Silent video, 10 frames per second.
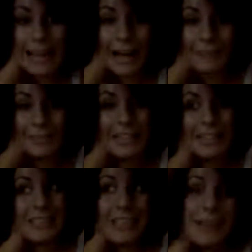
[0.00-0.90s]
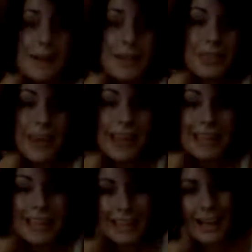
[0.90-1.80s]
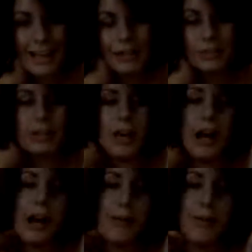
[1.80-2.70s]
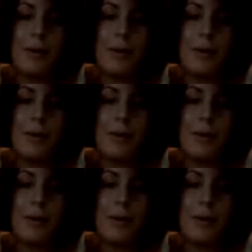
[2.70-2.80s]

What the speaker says: I'm really sorry about that. Got a new job,